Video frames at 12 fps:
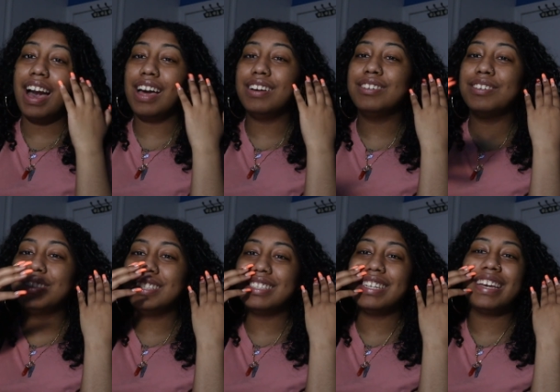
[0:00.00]
I don't know
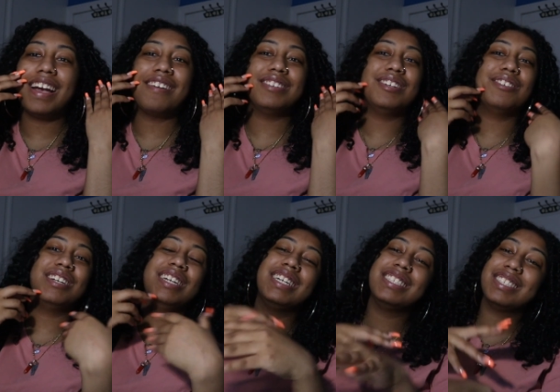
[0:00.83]
what to say. You all already know
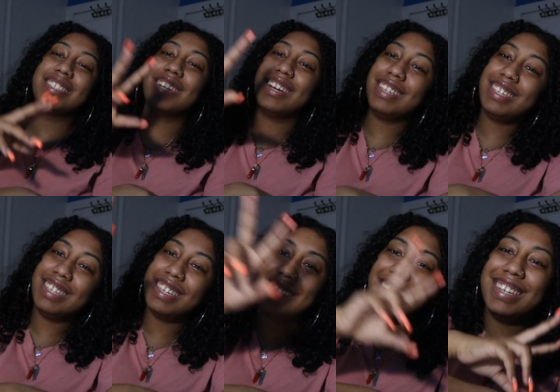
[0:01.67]
what it is. It's your girl,
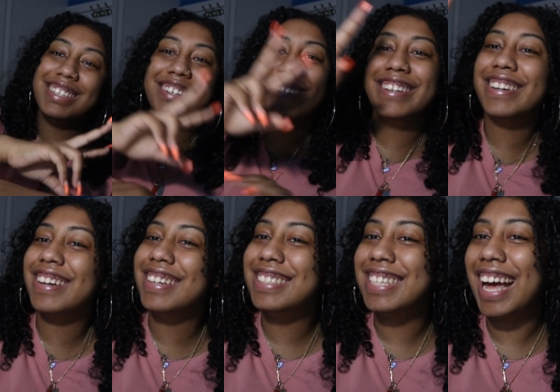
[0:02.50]
Lina. You're done. No, your
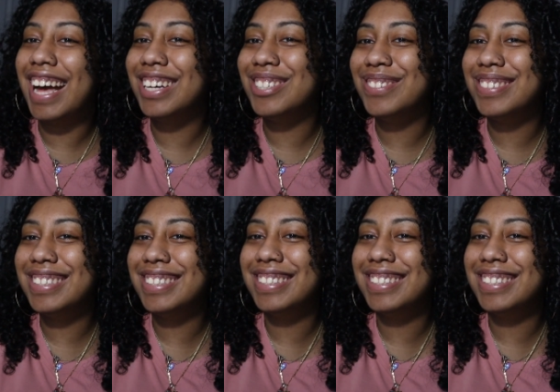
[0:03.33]
girl is out.